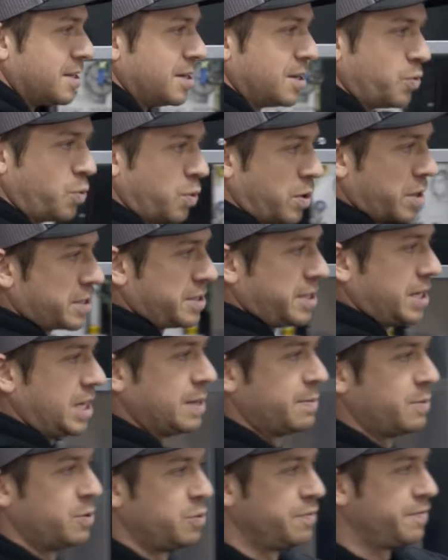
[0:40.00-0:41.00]
a work
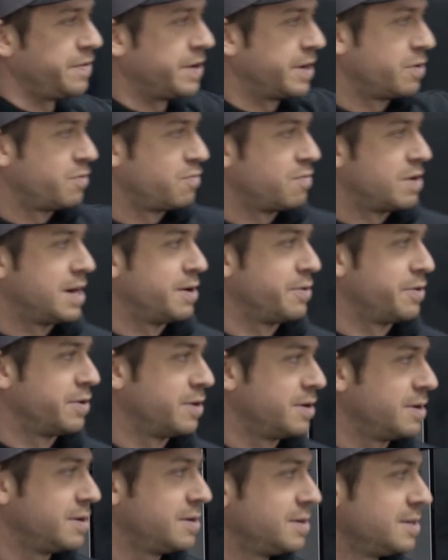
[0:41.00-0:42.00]
table, we've got a
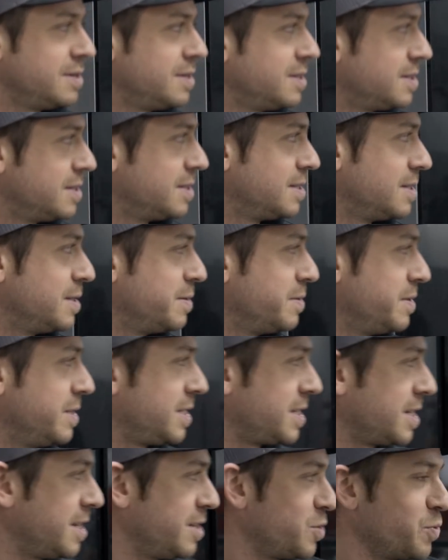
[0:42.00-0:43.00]
router.
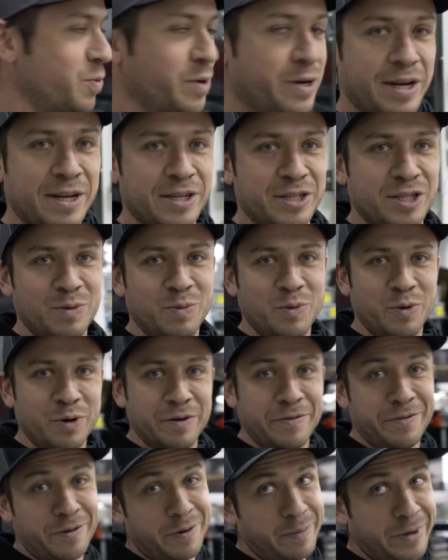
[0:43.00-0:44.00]
These guys are working on some
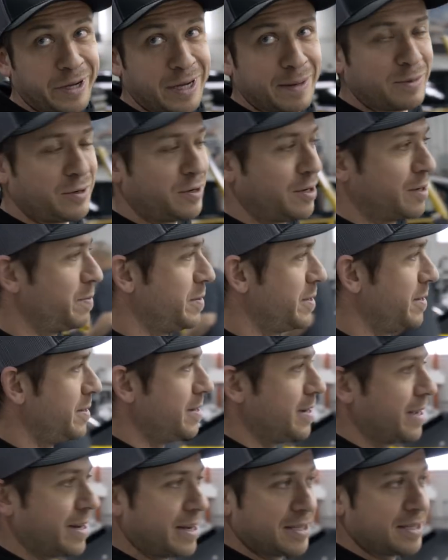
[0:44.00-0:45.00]
wood for a pickup truck bed.
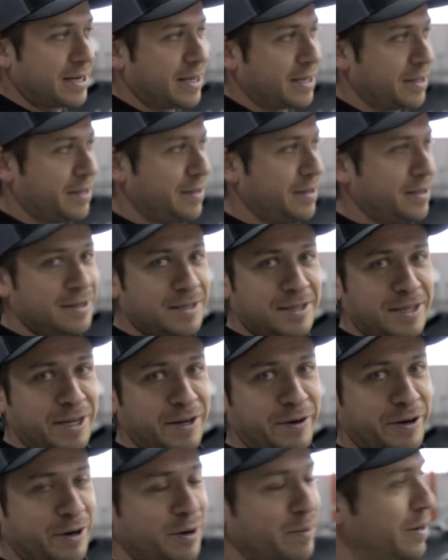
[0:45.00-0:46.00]
Not exactly the
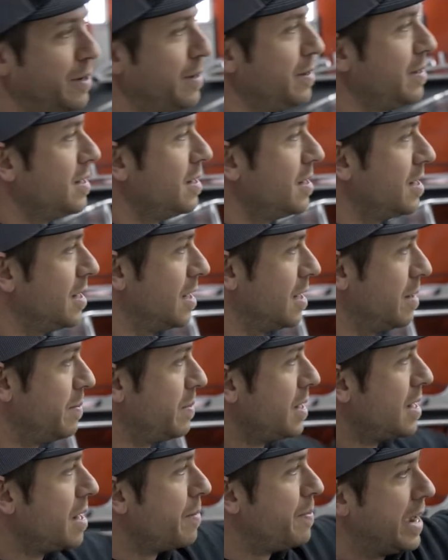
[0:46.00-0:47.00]
interior, but
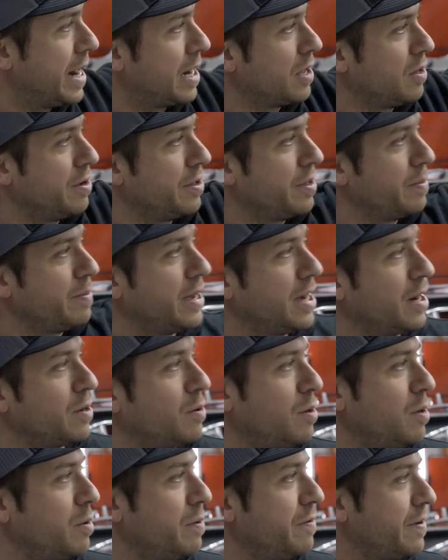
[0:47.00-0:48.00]
back along the back
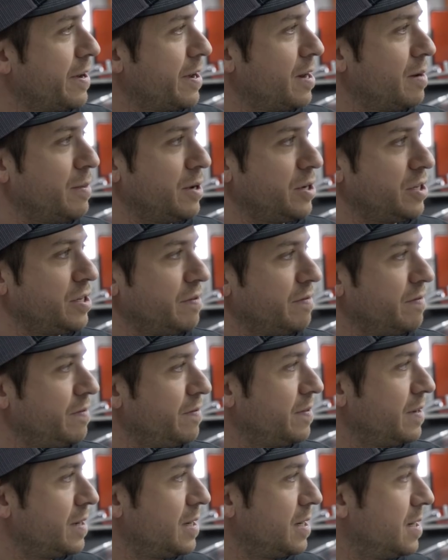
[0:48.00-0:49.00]
wall, we've got a bunch
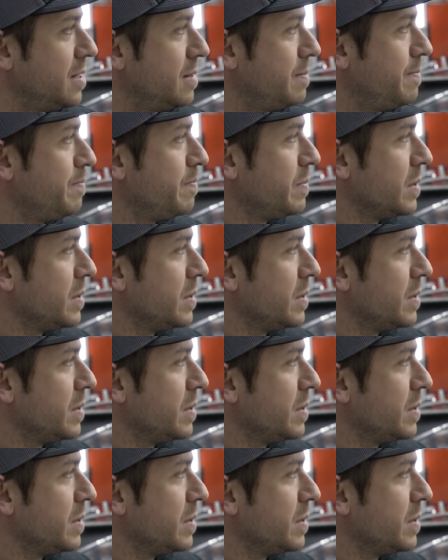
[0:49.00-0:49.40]
of